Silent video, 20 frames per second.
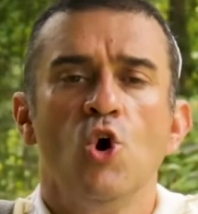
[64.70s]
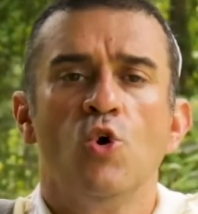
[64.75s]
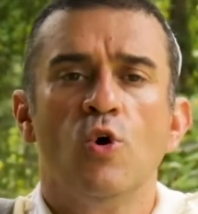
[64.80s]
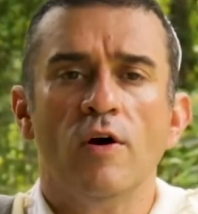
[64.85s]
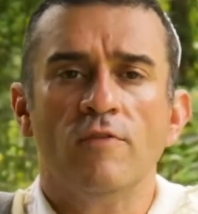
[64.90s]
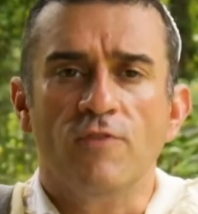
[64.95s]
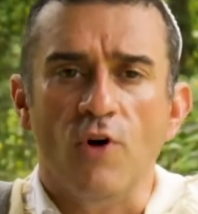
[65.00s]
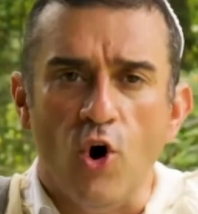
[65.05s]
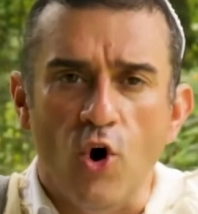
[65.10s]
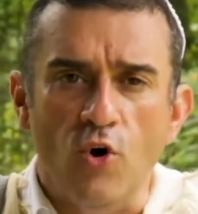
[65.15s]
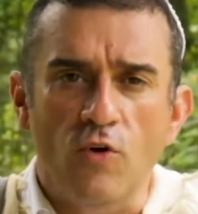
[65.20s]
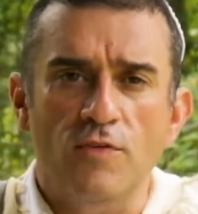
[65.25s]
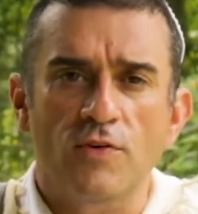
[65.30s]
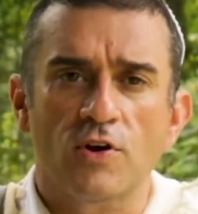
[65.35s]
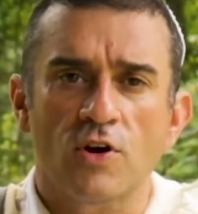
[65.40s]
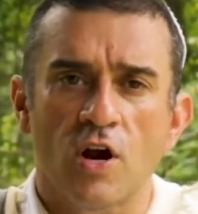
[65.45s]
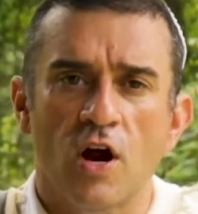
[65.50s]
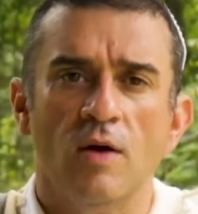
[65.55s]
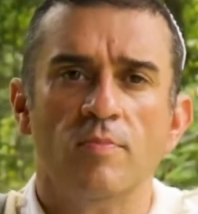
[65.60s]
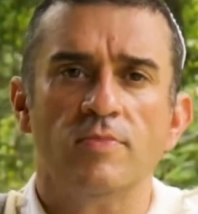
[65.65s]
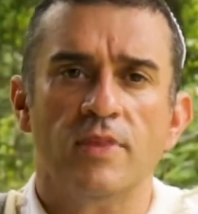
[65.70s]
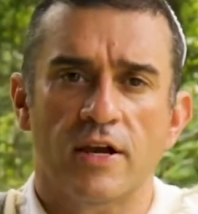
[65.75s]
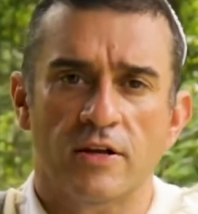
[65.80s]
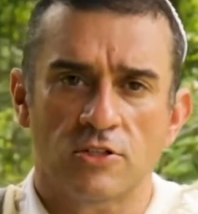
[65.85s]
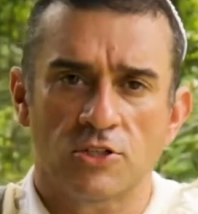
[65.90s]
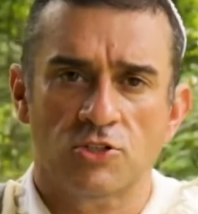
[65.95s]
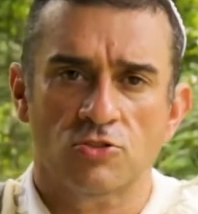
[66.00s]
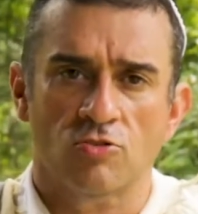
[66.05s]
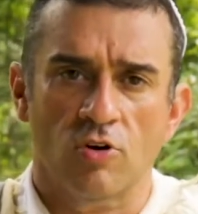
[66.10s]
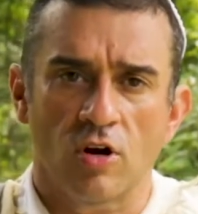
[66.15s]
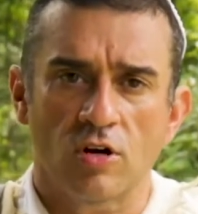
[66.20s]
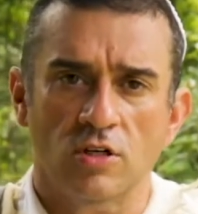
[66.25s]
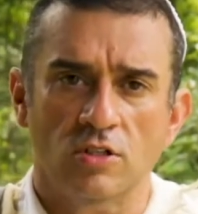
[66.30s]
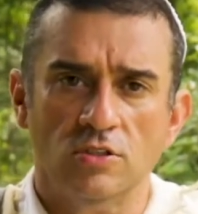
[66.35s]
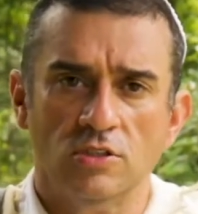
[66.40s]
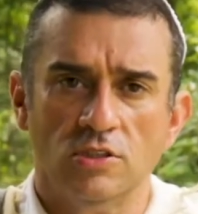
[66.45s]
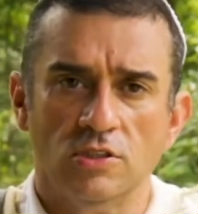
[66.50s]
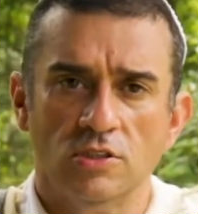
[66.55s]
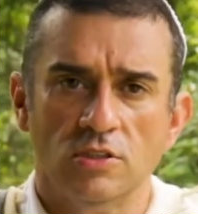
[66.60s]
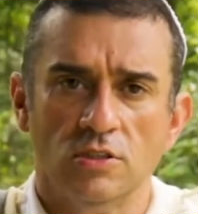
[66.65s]
who have overcome their
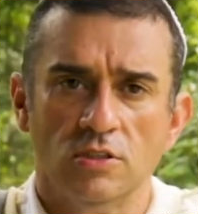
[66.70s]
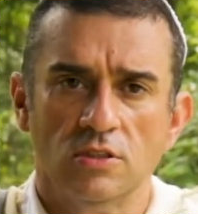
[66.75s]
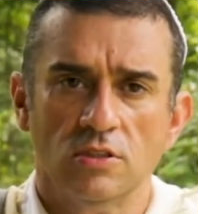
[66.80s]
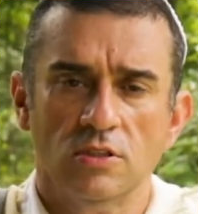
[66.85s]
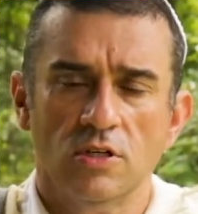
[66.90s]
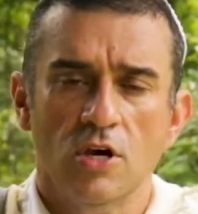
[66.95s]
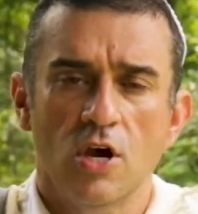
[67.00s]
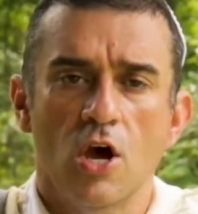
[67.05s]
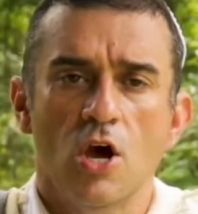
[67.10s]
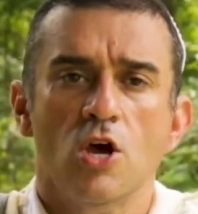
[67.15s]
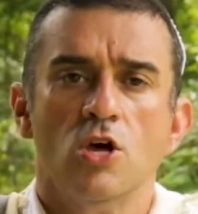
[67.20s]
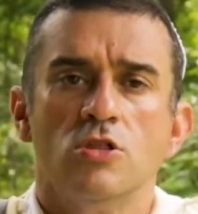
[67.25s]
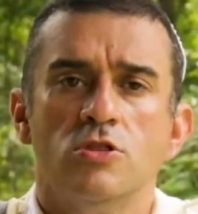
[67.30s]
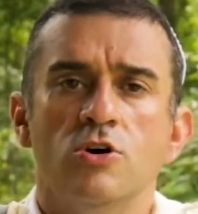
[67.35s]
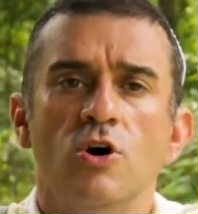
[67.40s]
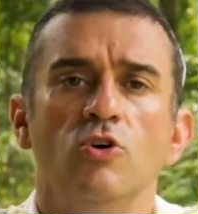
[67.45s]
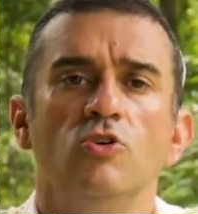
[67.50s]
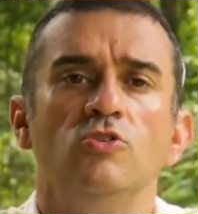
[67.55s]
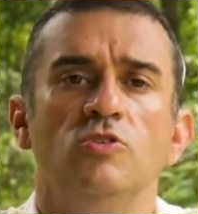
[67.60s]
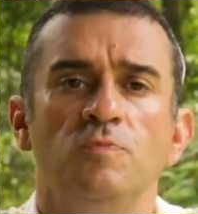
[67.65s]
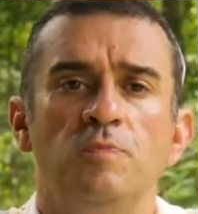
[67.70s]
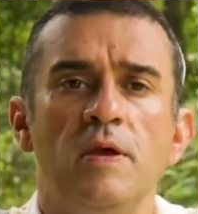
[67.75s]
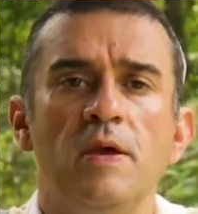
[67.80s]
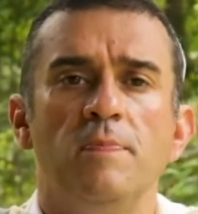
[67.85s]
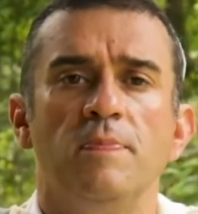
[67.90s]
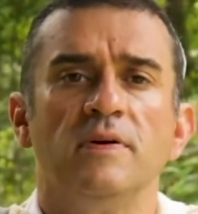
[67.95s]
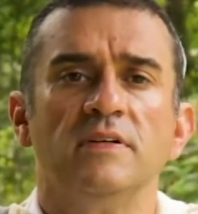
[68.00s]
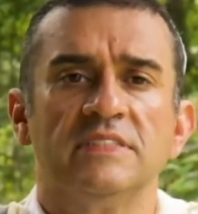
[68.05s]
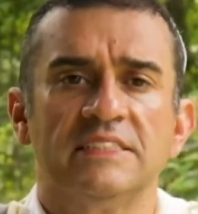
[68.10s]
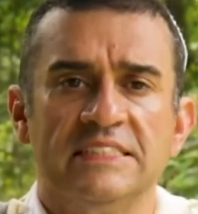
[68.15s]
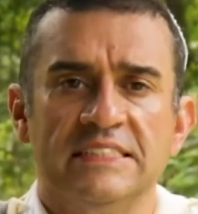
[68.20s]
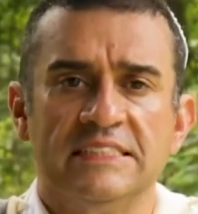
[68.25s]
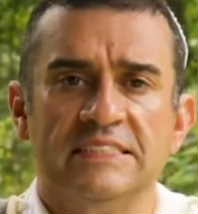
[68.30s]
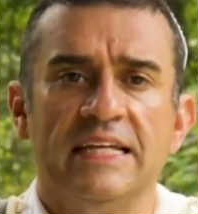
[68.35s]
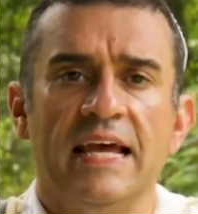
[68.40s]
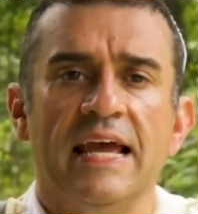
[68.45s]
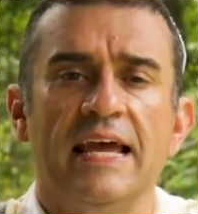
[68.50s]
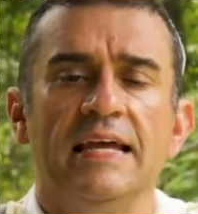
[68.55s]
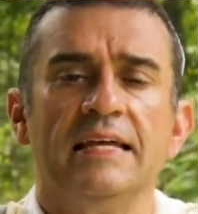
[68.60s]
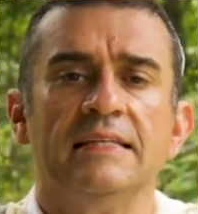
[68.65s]
struggles, those people
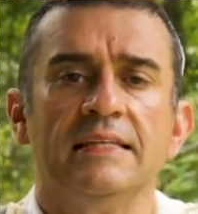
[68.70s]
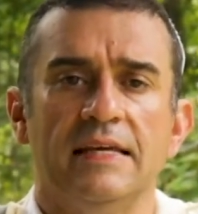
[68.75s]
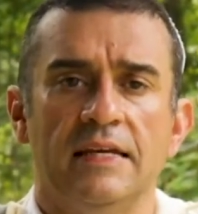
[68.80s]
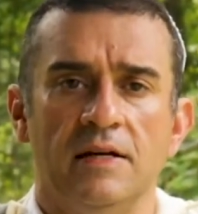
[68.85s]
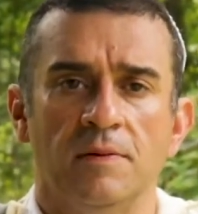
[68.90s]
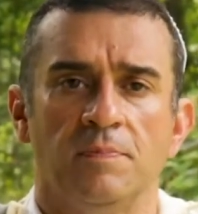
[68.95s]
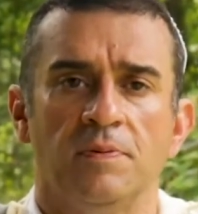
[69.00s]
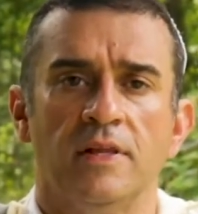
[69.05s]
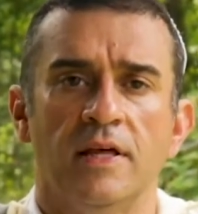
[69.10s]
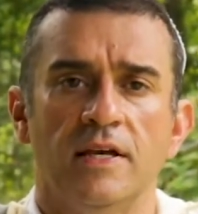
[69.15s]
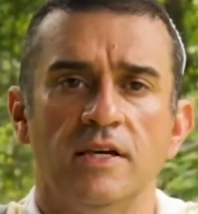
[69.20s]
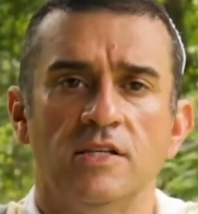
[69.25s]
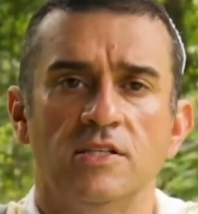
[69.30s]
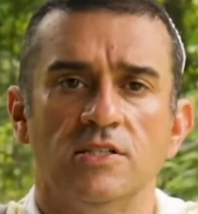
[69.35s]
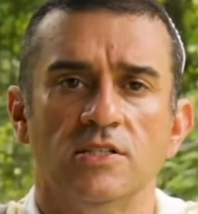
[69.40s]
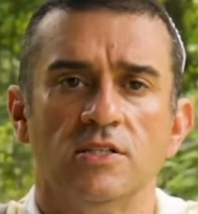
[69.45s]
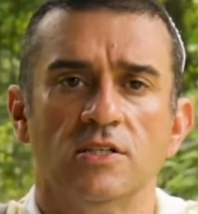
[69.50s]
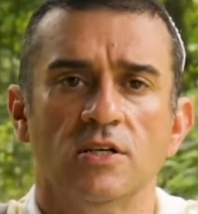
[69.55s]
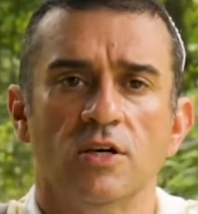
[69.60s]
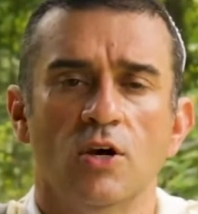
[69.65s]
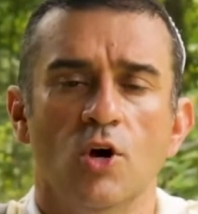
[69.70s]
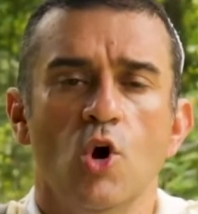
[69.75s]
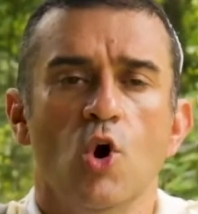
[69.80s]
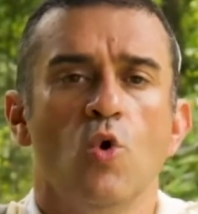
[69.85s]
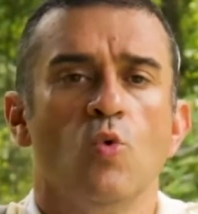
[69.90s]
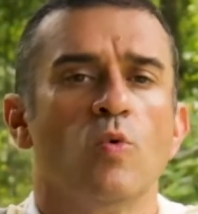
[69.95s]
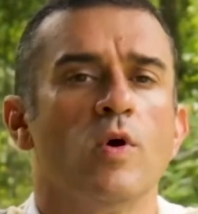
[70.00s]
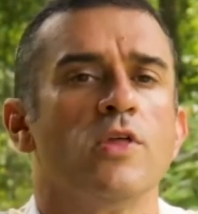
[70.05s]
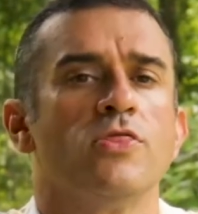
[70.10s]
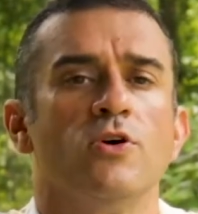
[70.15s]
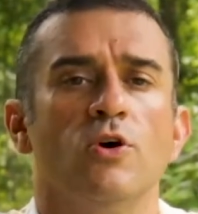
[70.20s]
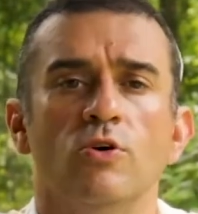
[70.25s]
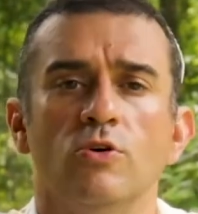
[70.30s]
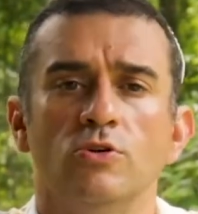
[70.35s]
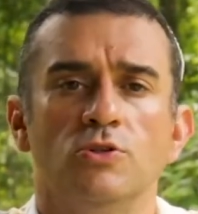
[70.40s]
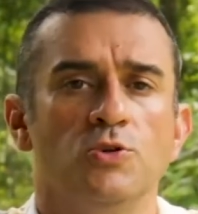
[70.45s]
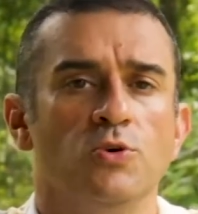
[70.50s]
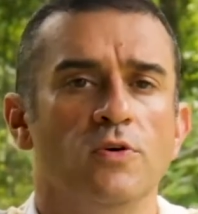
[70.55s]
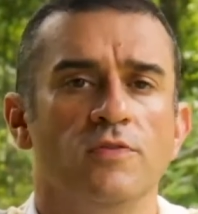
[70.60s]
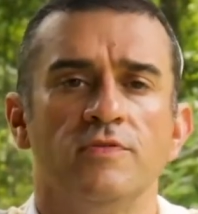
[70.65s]
stand in a place where
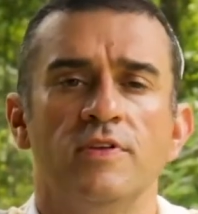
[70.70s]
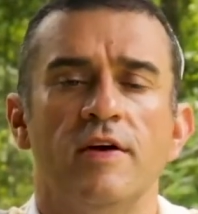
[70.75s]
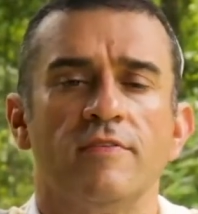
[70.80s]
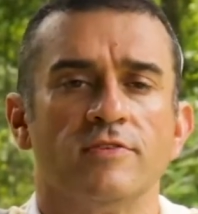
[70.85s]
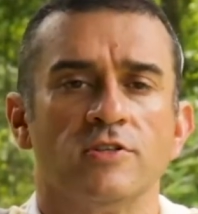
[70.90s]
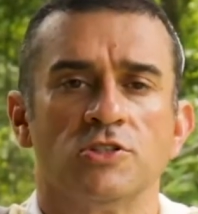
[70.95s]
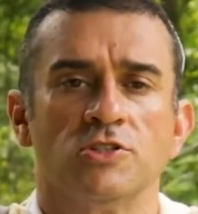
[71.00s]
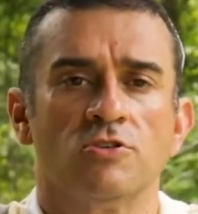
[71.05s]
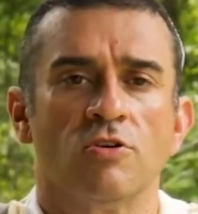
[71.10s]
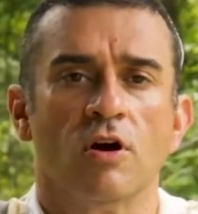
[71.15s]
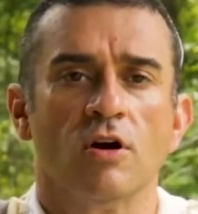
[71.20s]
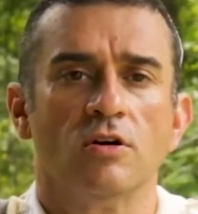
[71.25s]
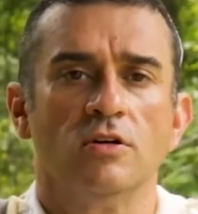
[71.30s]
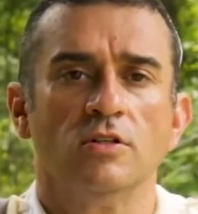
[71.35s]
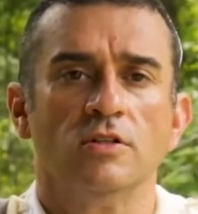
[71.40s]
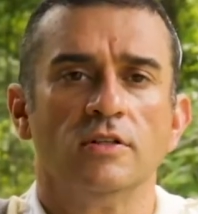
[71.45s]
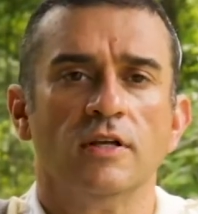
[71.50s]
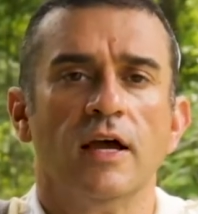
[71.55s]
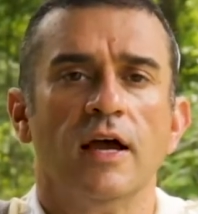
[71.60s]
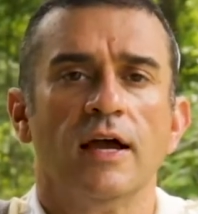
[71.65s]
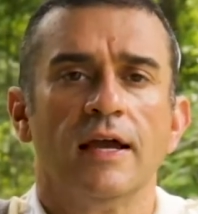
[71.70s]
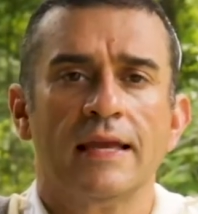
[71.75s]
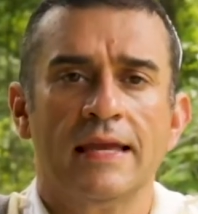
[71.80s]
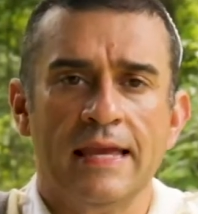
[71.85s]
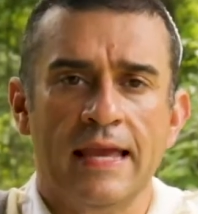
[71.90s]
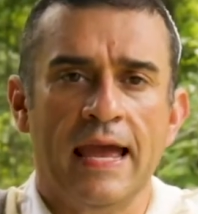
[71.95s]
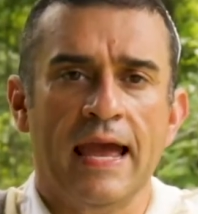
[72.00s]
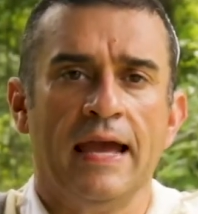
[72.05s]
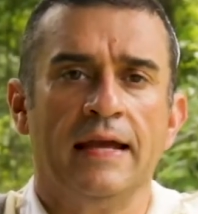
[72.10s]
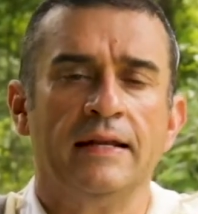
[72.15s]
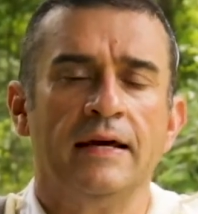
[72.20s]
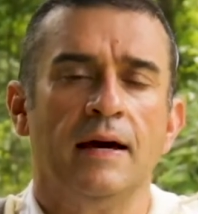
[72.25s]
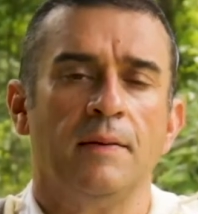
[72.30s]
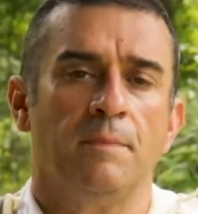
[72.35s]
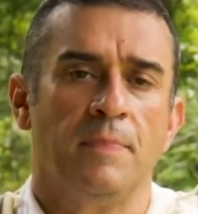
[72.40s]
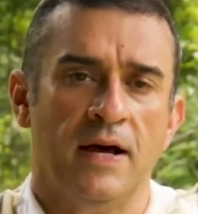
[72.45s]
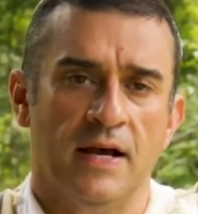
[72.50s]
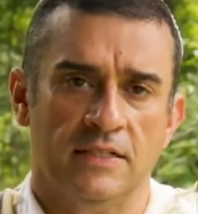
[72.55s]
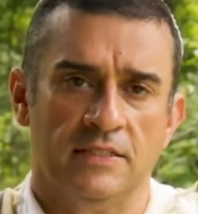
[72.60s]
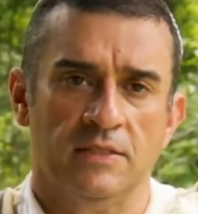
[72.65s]
those who have never struggled cannot
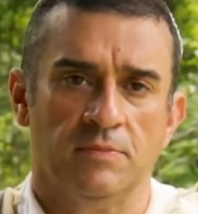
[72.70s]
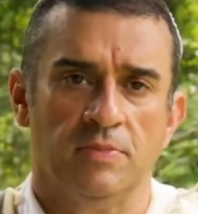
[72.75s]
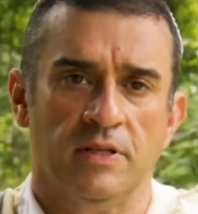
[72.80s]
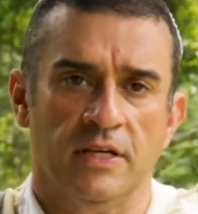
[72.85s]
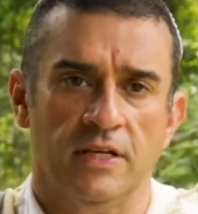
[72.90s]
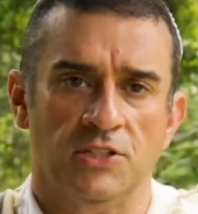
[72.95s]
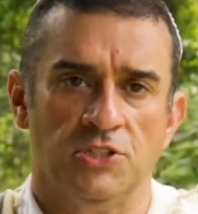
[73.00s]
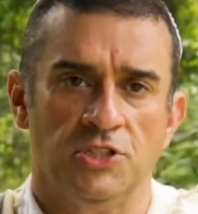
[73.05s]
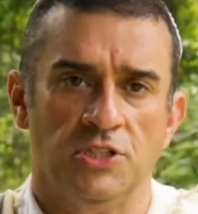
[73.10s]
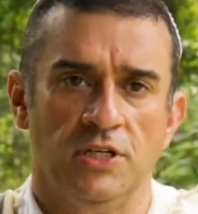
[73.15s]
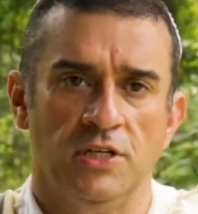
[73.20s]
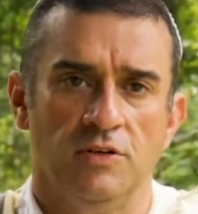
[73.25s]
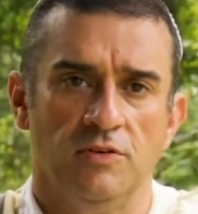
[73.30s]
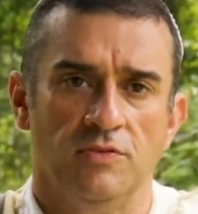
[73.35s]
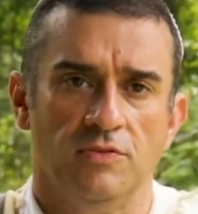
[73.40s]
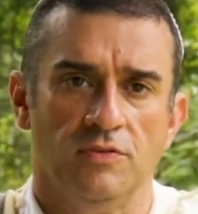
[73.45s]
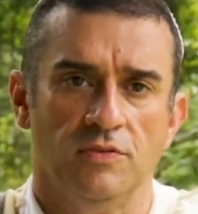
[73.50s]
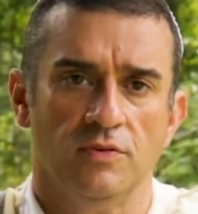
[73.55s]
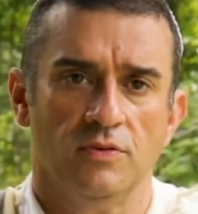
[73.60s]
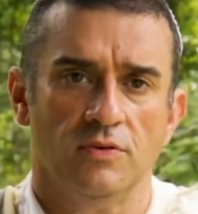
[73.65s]
possibly achieve.